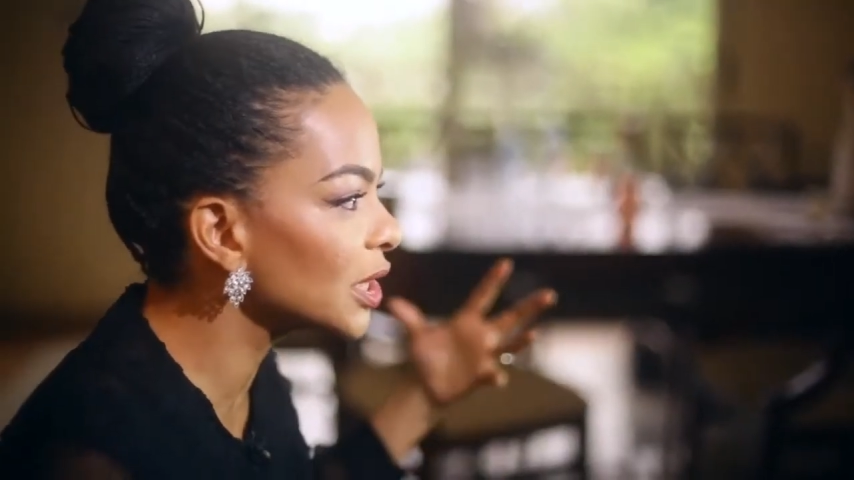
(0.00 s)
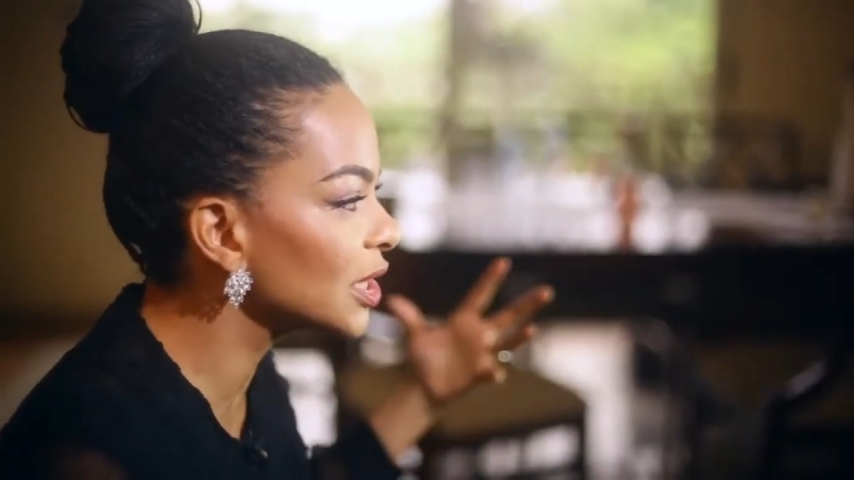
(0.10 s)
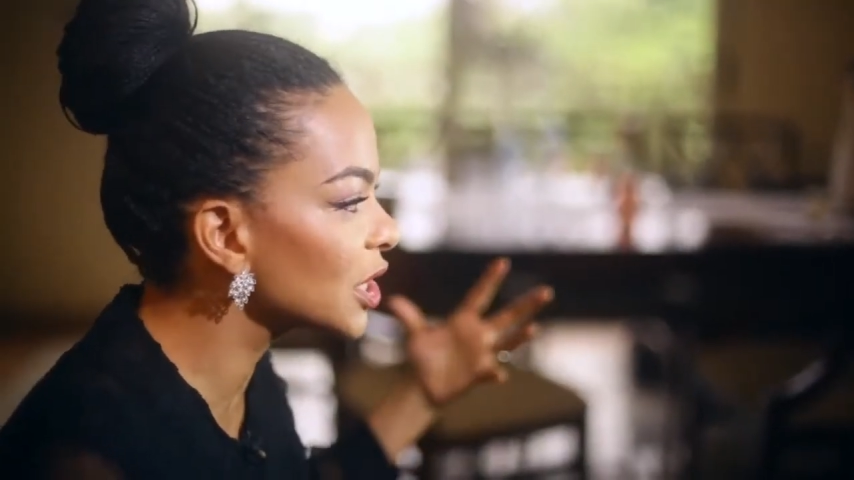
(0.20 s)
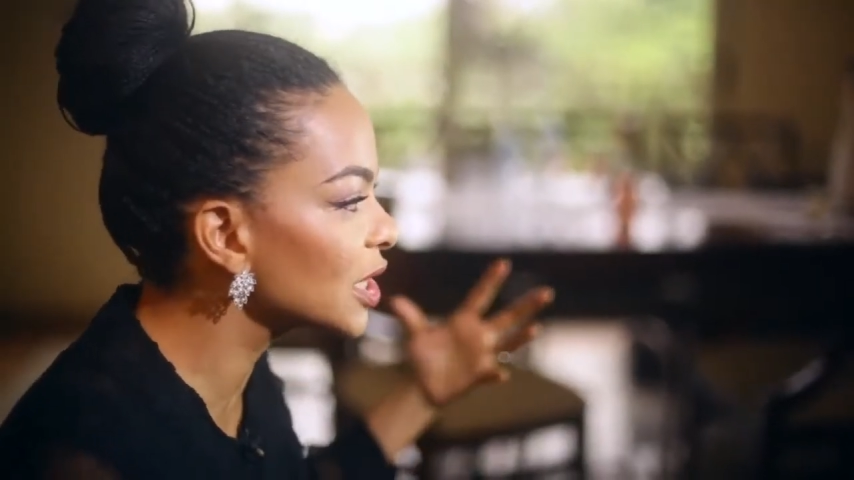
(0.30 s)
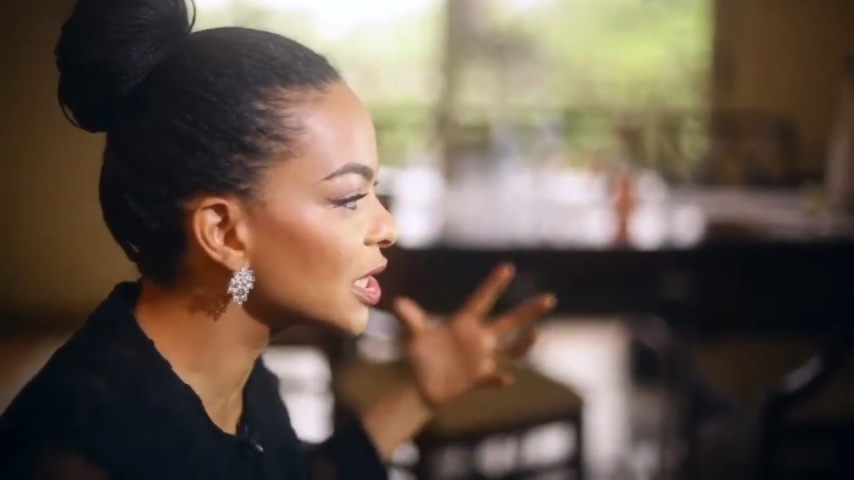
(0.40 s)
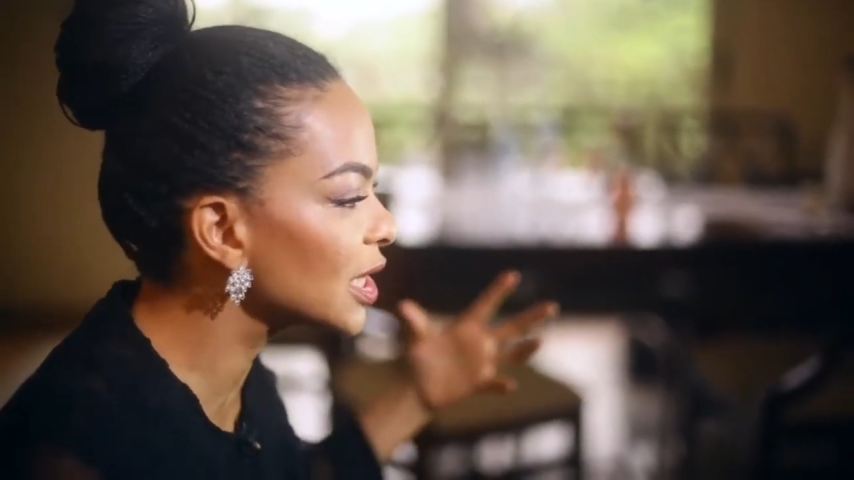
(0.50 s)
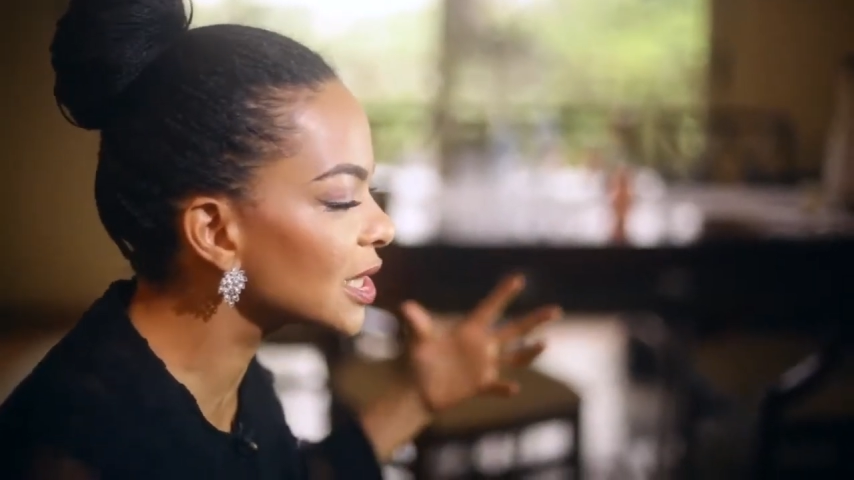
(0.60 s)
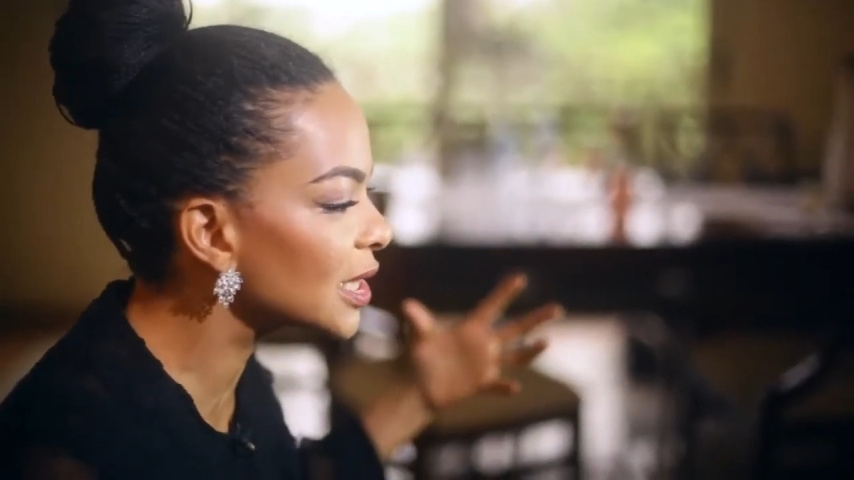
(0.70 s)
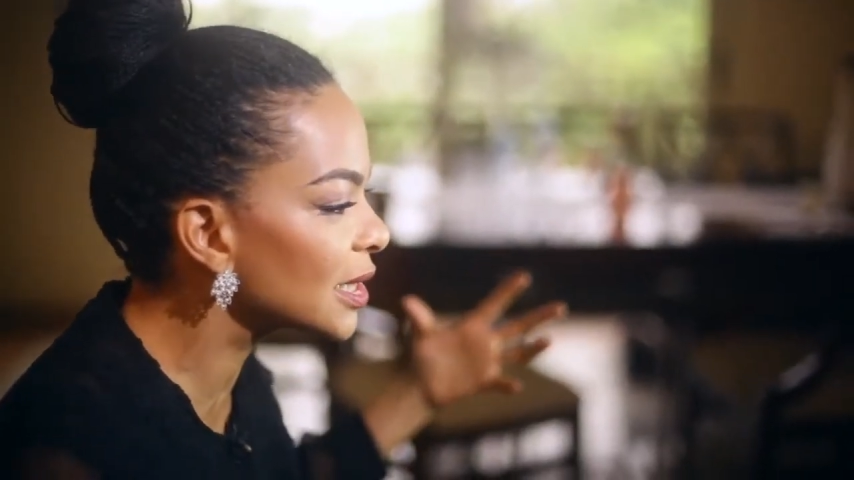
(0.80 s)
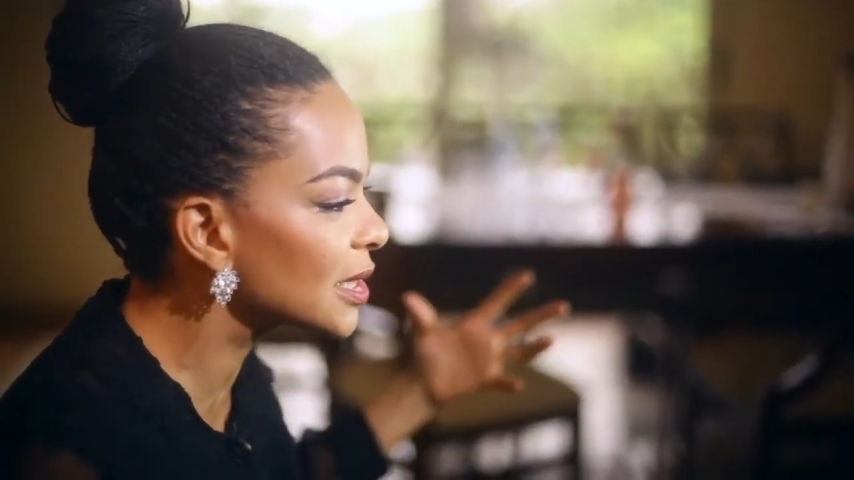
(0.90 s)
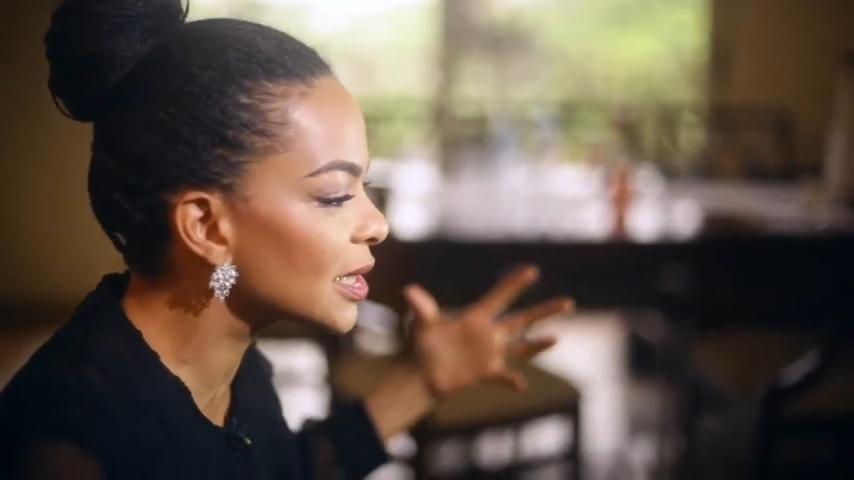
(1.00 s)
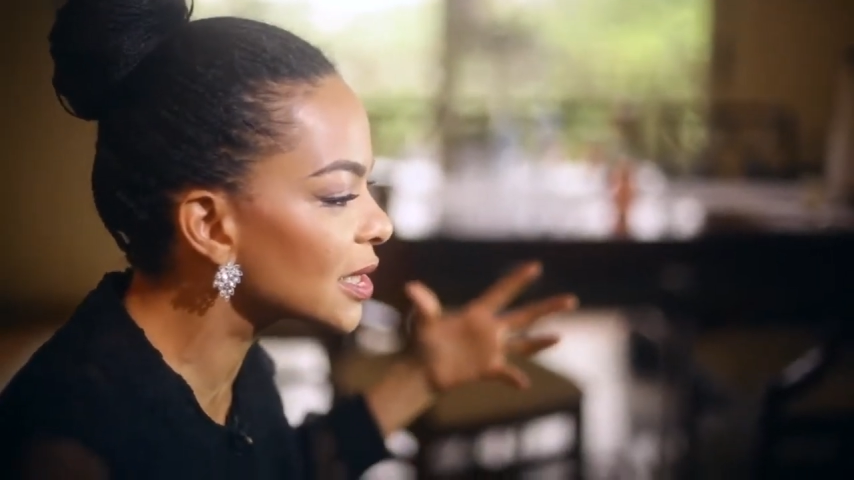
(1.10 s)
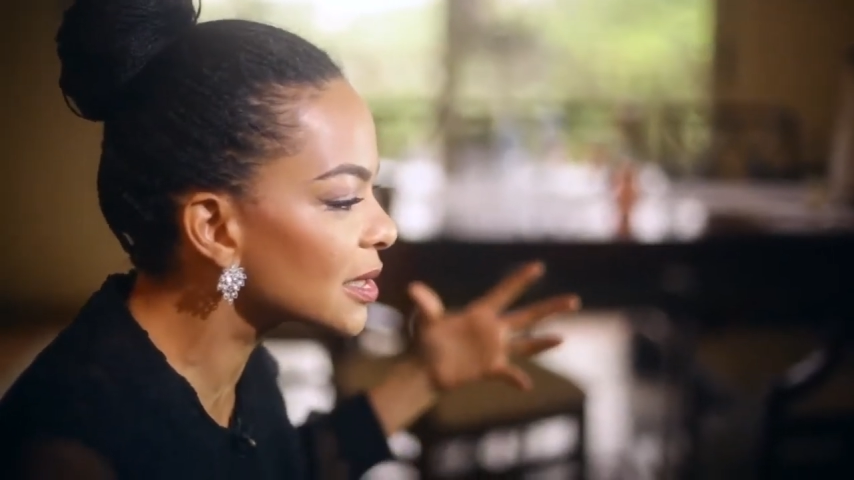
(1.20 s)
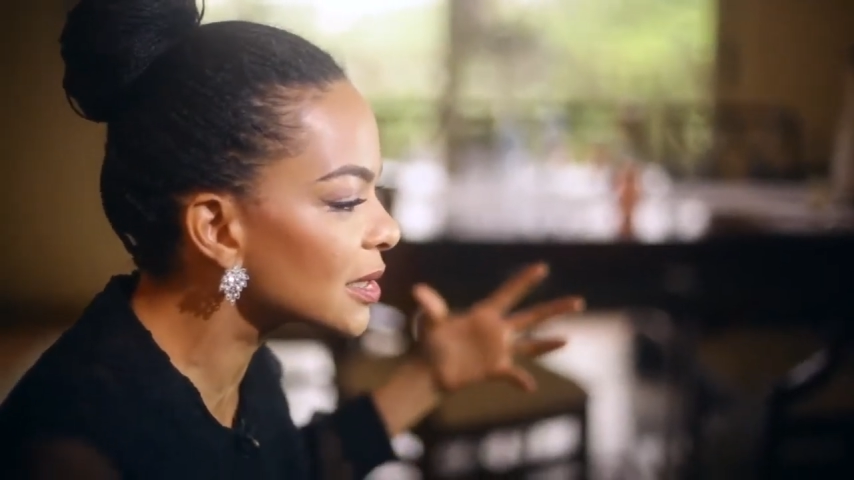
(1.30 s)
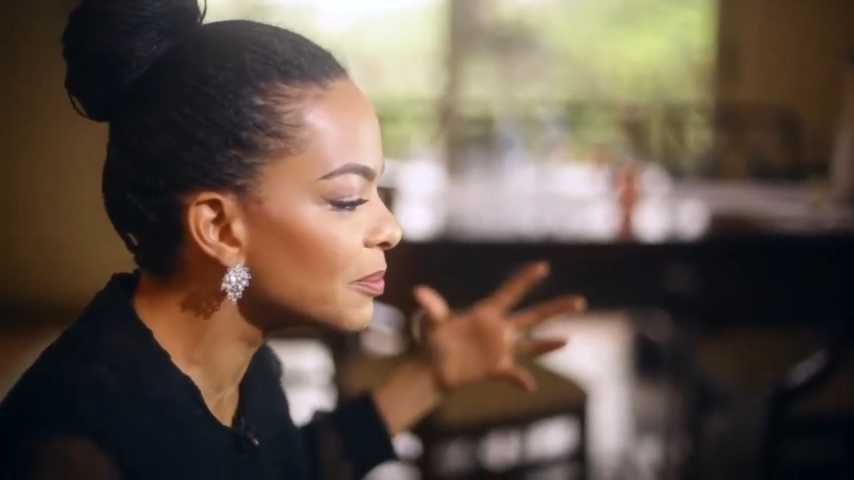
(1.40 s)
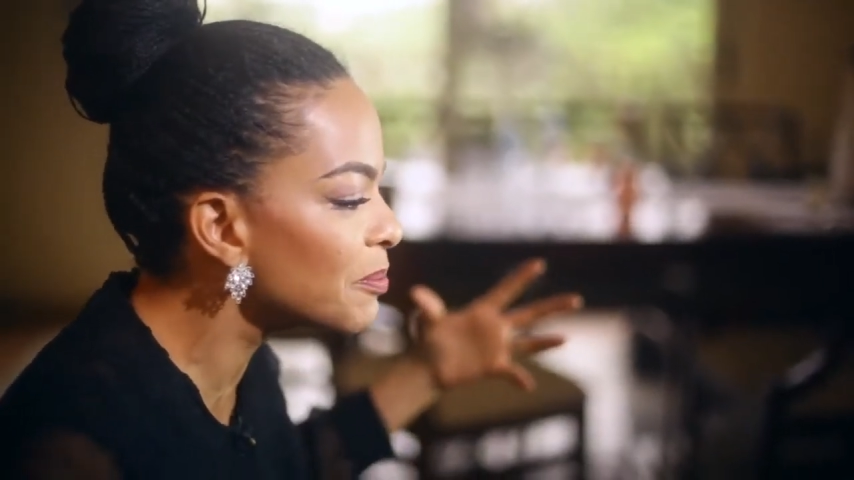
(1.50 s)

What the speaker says: it